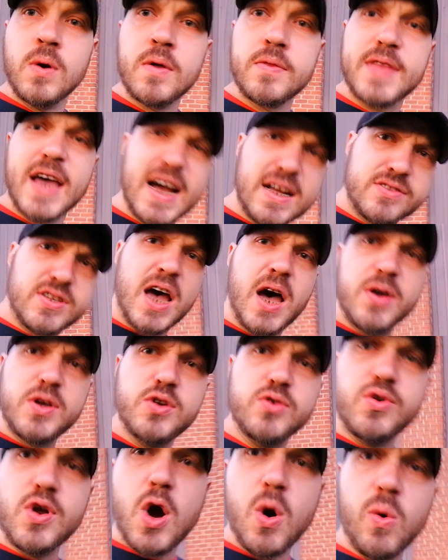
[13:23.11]
That's how
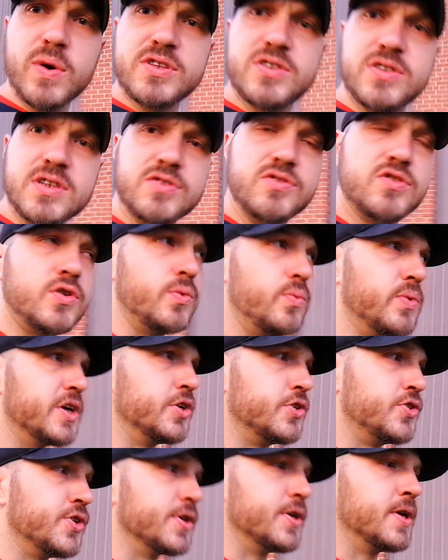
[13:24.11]
you know it's
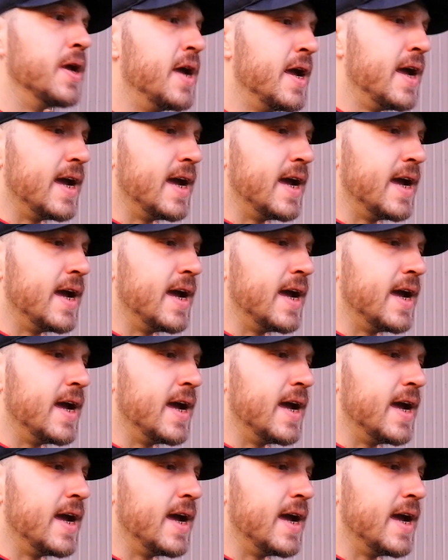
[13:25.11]
intuition.